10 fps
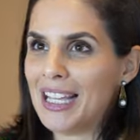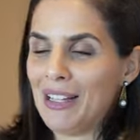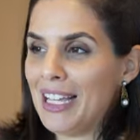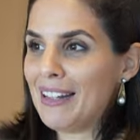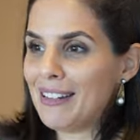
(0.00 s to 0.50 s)

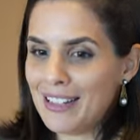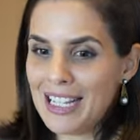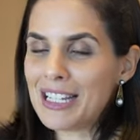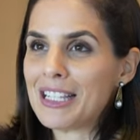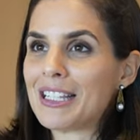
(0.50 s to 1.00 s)
in
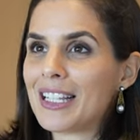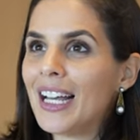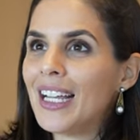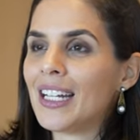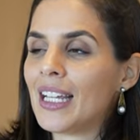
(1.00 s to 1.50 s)

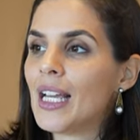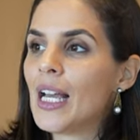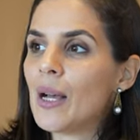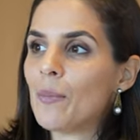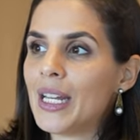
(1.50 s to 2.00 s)
society.
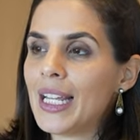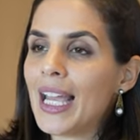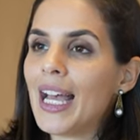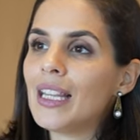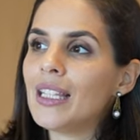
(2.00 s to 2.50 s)
But it
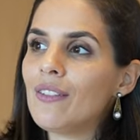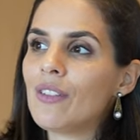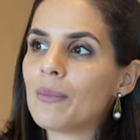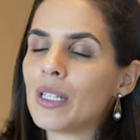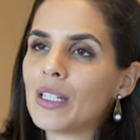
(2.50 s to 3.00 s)
can leave
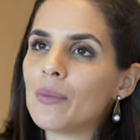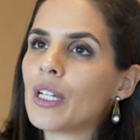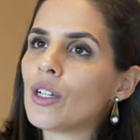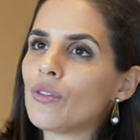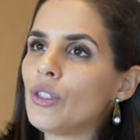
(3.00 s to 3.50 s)
them a little
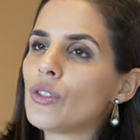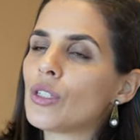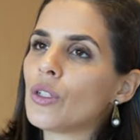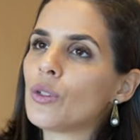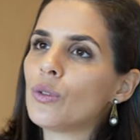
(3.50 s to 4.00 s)
bit confused
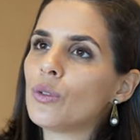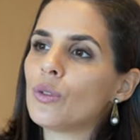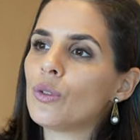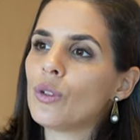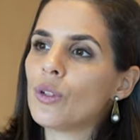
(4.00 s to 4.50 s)
on
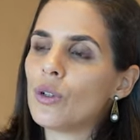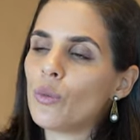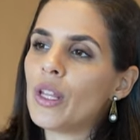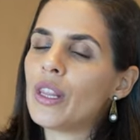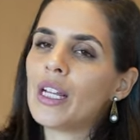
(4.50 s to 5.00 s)

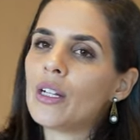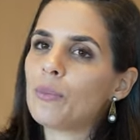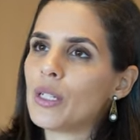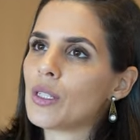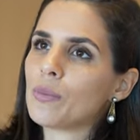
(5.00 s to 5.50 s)
what their
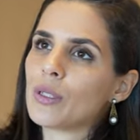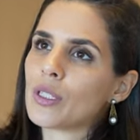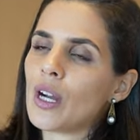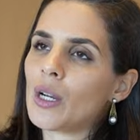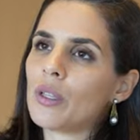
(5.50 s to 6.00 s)
principles
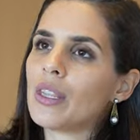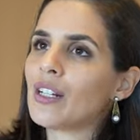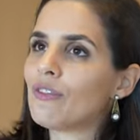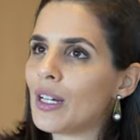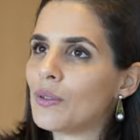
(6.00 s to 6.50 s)
are, what
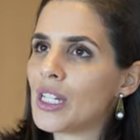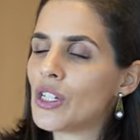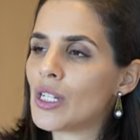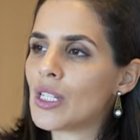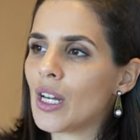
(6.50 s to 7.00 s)
their
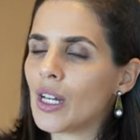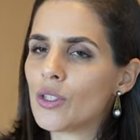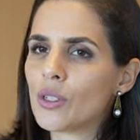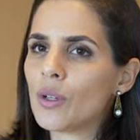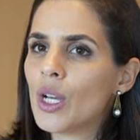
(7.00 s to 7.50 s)
foundations are.
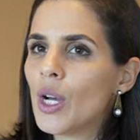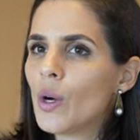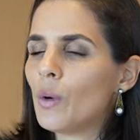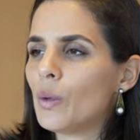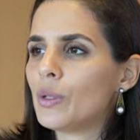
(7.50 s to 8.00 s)
So
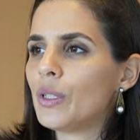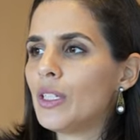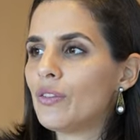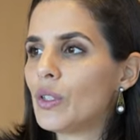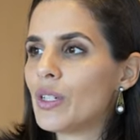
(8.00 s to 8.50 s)
what we're
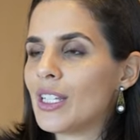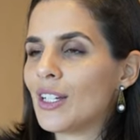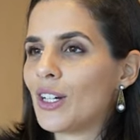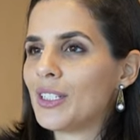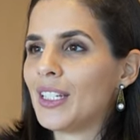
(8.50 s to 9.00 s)
really focusing
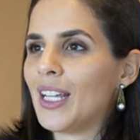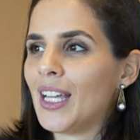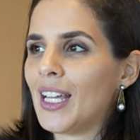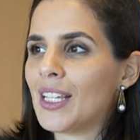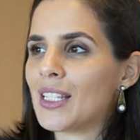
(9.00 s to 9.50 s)
on today
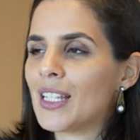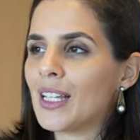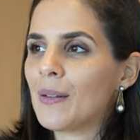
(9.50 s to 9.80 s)
is